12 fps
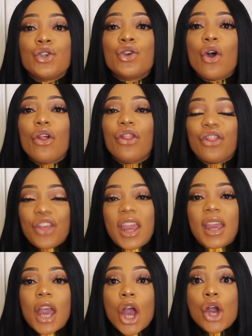Do not
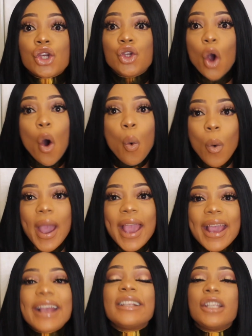think your
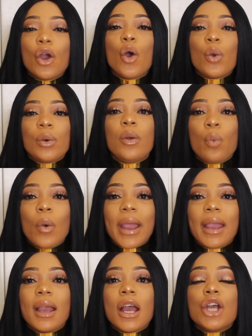way is the only
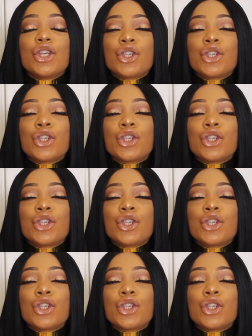way.